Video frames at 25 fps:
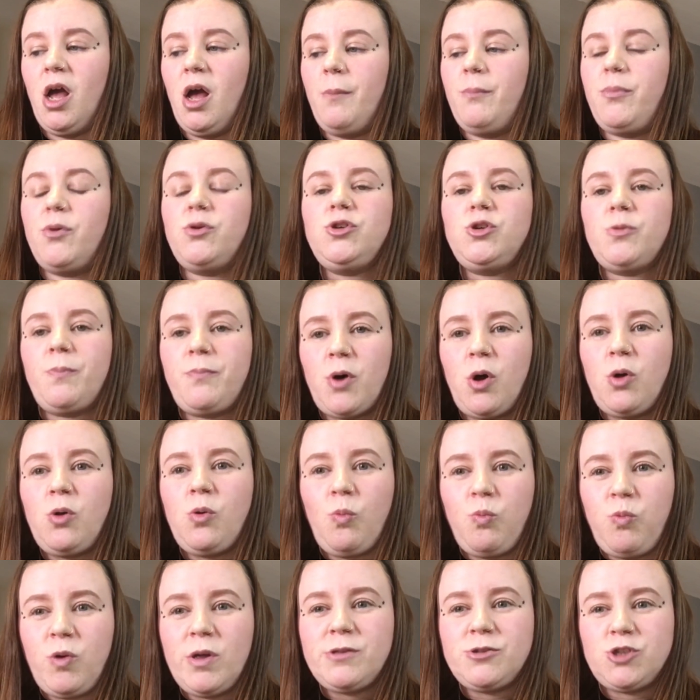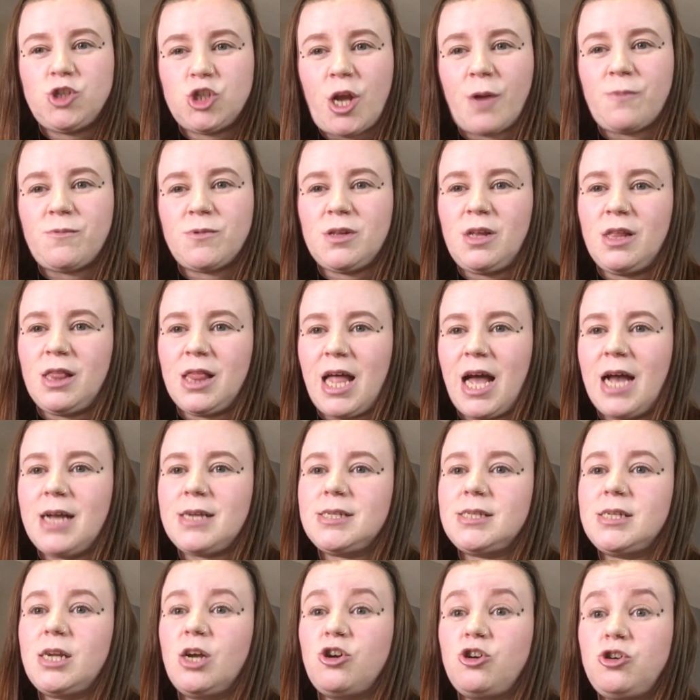But your bowl will generally
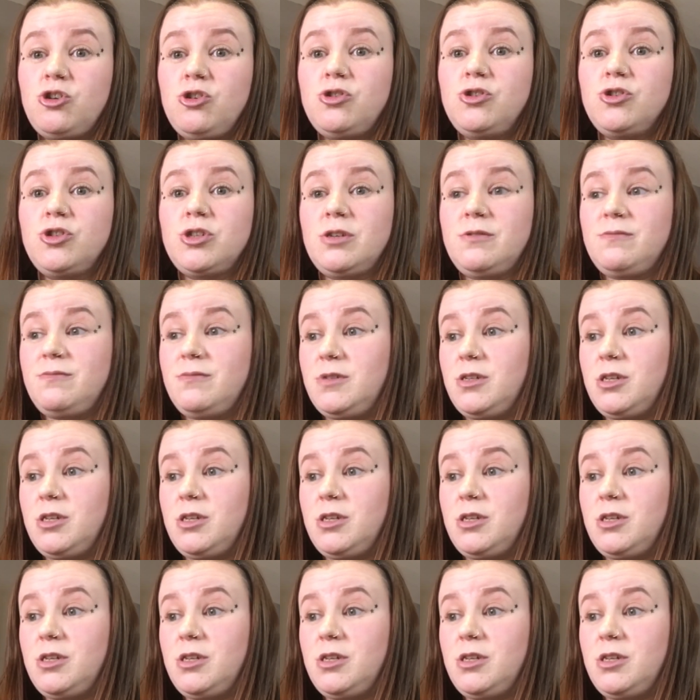last a good,